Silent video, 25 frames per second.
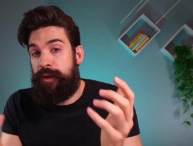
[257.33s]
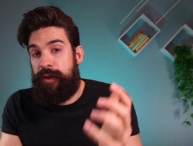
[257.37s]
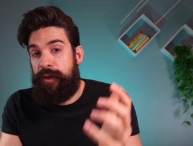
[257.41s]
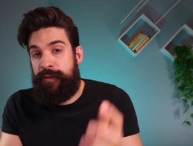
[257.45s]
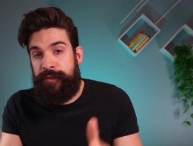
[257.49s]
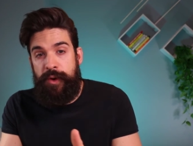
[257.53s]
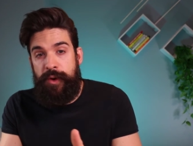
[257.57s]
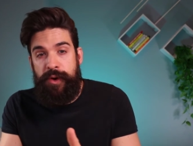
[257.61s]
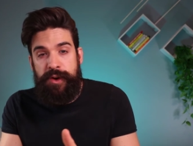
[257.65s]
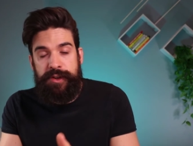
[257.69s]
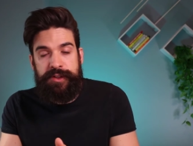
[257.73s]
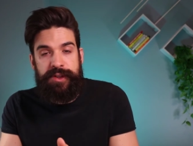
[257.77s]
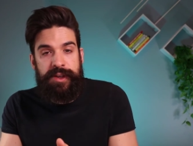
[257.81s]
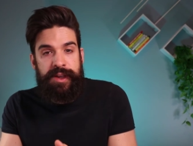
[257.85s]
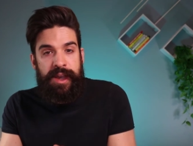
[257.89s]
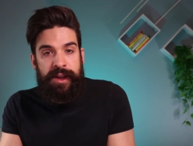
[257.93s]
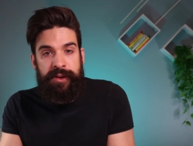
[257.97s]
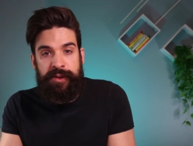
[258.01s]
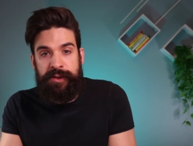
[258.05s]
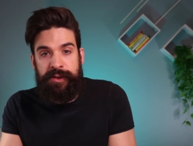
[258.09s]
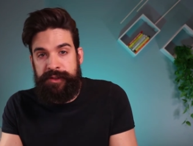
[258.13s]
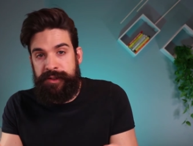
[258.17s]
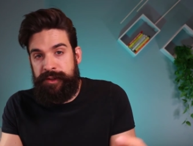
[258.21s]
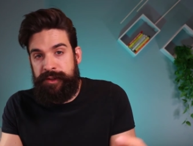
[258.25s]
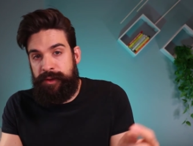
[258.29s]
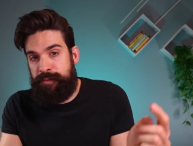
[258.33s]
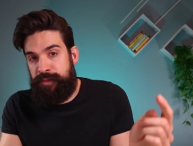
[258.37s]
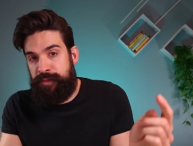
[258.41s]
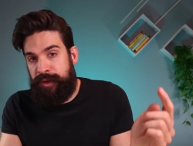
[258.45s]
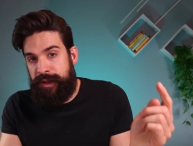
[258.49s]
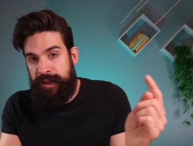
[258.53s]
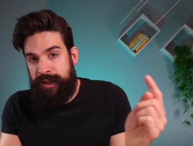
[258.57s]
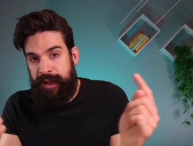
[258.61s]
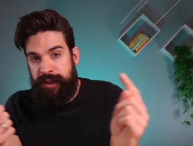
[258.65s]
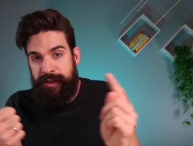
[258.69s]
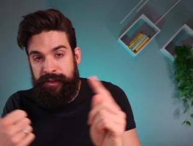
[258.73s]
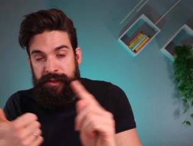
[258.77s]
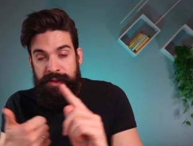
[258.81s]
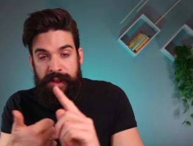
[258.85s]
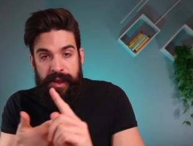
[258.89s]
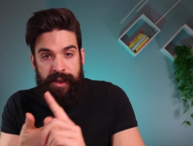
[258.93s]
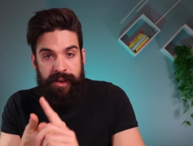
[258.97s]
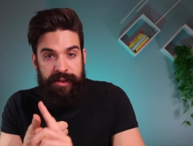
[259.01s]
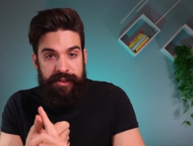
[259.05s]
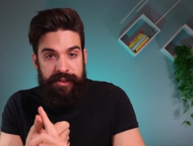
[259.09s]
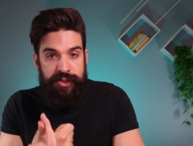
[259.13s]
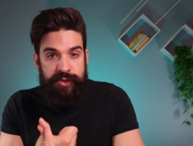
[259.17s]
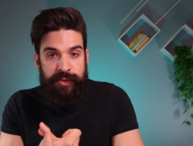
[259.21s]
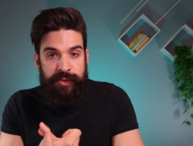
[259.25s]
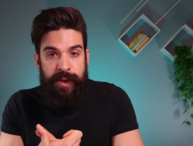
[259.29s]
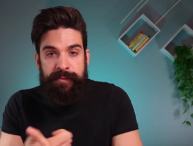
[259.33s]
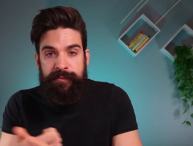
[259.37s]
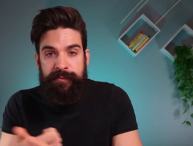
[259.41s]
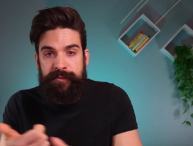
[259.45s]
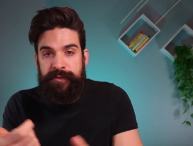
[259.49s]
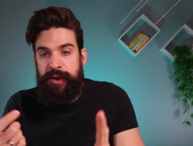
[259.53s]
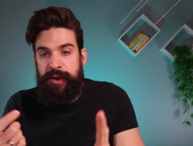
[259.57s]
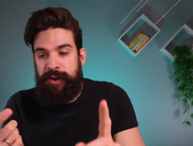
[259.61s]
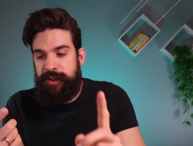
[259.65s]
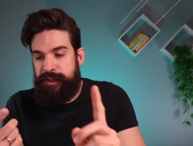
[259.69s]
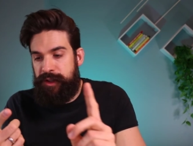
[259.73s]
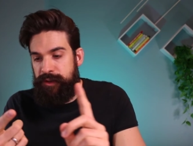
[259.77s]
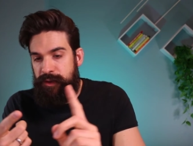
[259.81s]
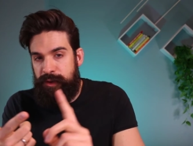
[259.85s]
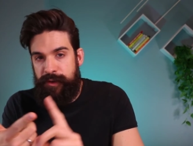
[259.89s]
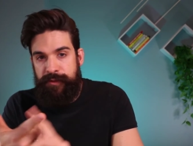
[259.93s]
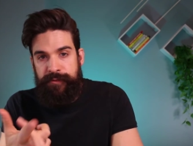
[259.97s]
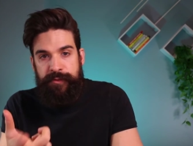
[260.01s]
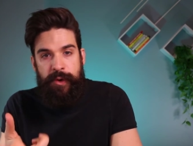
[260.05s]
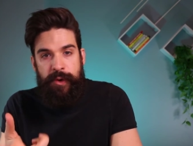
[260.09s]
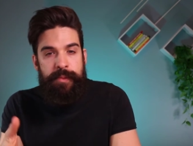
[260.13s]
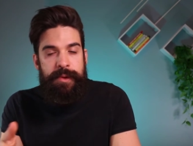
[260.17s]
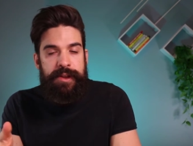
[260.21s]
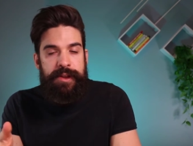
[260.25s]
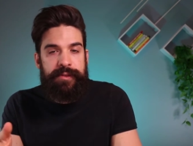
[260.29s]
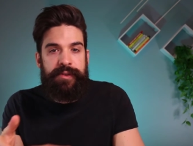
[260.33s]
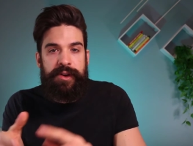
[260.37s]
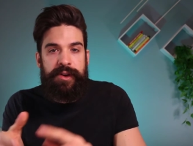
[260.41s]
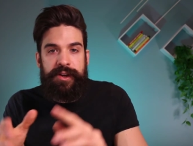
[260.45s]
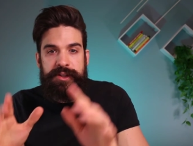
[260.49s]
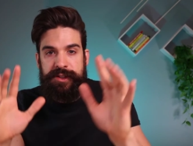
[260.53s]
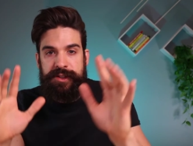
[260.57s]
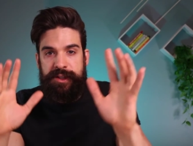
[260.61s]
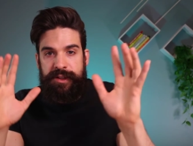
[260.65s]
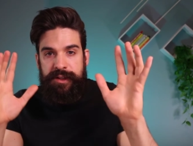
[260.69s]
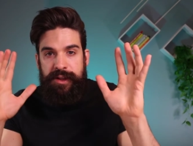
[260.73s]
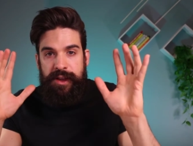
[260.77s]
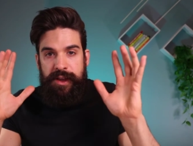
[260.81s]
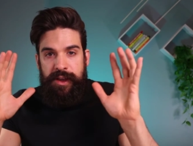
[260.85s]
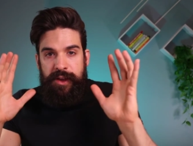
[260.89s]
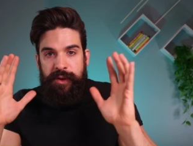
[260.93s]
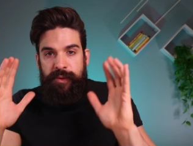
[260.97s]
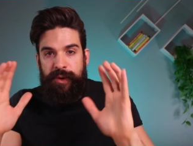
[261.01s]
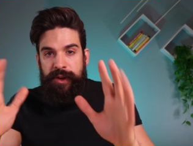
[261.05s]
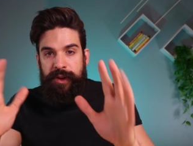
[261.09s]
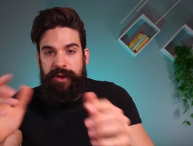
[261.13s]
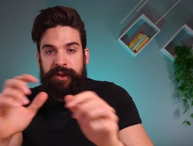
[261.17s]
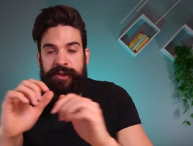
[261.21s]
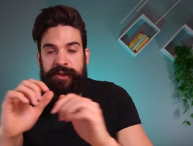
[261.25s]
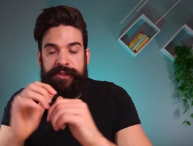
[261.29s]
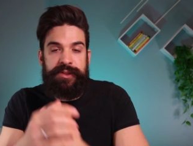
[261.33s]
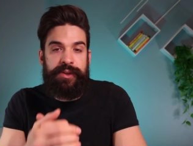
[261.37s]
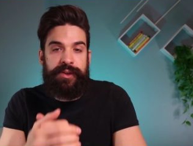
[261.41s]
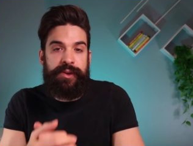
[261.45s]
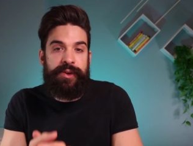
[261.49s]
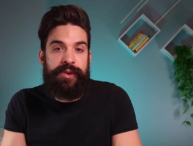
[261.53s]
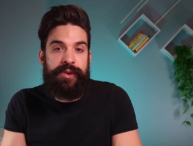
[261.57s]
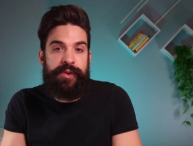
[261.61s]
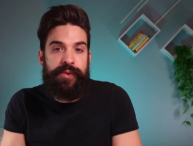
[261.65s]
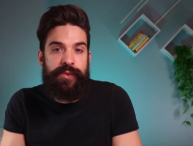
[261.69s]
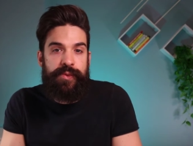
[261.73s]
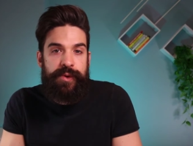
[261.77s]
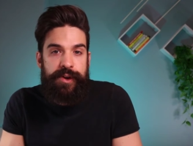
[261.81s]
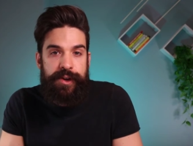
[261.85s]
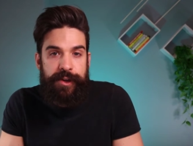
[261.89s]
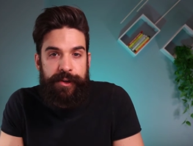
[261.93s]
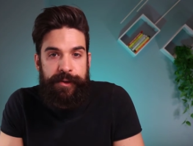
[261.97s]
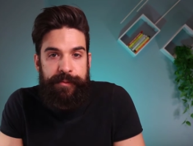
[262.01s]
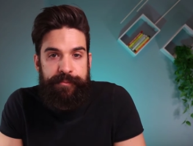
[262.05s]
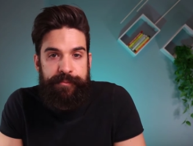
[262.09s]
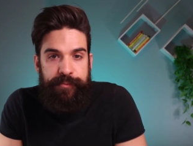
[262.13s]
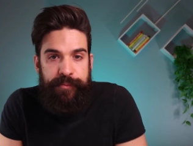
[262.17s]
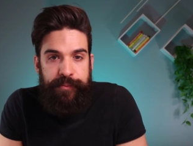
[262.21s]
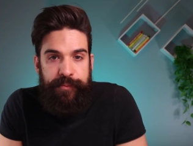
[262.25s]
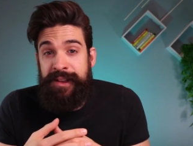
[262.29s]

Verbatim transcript: Of course, you can also put it in a trim function or format function, will also work.